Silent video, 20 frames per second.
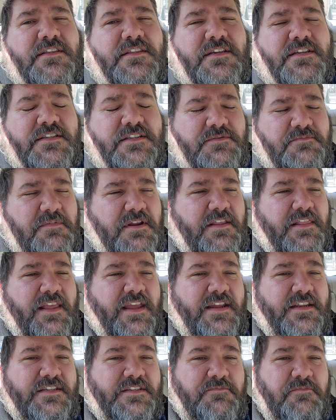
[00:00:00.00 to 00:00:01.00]
This is my
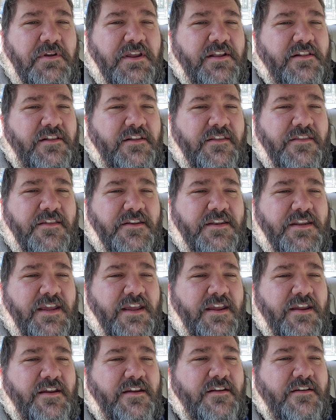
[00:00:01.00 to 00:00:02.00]
last meal of the
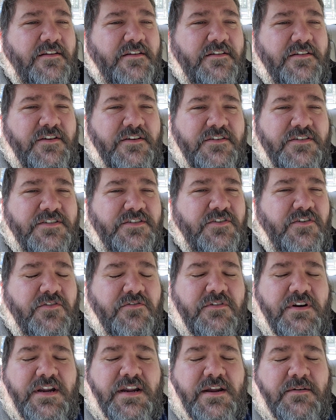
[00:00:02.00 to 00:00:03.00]
day. There's no
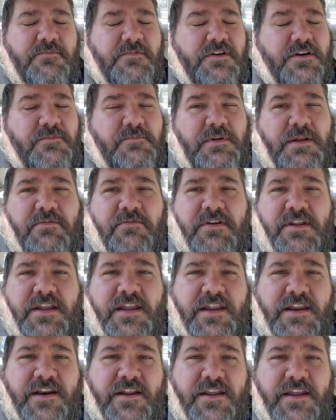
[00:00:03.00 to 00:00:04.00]
way I'm going to be able to
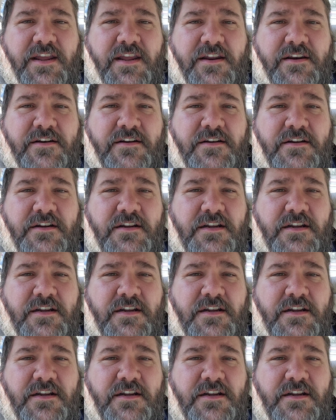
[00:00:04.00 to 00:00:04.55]
eat again.